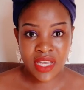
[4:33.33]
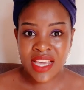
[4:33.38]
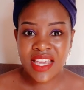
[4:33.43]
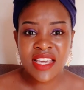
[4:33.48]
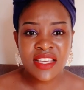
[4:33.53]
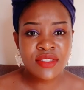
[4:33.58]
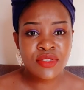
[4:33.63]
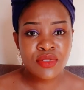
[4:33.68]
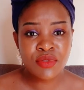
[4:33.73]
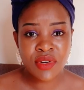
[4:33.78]

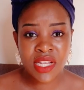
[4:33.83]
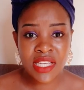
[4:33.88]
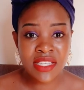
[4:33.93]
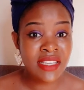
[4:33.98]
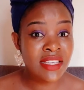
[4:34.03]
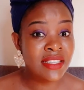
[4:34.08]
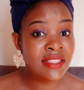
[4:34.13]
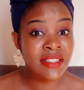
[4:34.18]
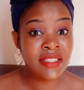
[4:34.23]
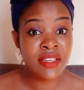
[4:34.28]
He is rich,
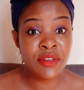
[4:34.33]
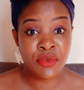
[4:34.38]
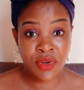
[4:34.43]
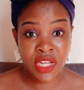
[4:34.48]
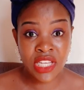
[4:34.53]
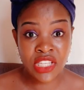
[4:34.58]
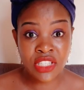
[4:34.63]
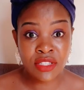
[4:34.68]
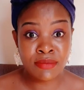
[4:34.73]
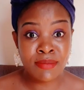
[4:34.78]
he's still
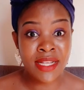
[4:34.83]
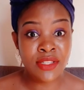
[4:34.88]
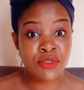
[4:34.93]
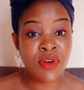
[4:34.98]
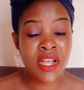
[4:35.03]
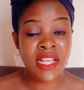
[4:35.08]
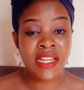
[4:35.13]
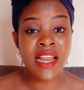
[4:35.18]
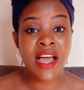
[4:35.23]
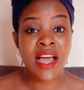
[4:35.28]
rich, but
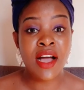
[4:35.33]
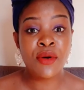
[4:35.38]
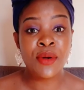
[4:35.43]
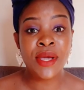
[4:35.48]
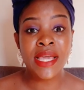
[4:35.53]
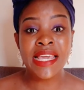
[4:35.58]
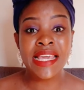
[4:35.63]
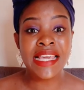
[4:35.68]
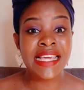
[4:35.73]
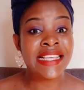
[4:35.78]
right
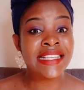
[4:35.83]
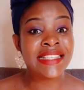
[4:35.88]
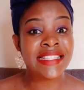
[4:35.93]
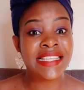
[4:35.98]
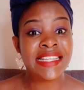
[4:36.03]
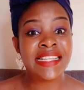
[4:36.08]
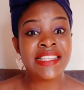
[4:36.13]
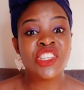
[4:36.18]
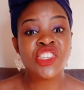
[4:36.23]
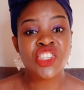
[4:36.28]
now he is
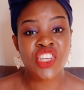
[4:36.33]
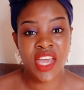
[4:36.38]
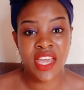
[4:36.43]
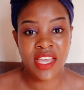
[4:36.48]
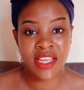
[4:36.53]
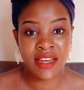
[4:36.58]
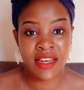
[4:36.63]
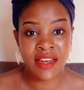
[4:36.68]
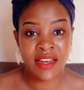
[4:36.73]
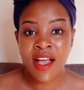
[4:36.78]
in
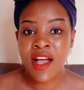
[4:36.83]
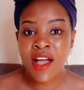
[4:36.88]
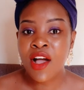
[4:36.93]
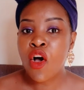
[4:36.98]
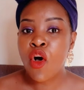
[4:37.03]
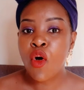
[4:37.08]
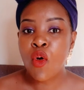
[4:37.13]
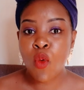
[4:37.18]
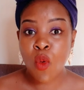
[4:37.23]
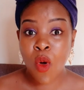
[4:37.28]
jail.
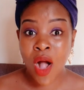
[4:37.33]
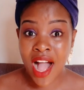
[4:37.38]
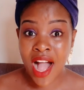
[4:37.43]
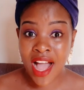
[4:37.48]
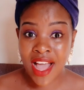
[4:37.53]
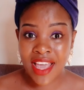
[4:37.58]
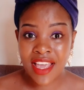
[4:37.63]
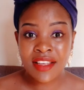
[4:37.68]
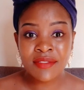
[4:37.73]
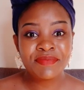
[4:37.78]

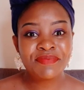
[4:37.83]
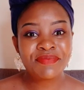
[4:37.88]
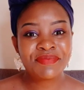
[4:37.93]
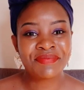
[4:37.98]
Why?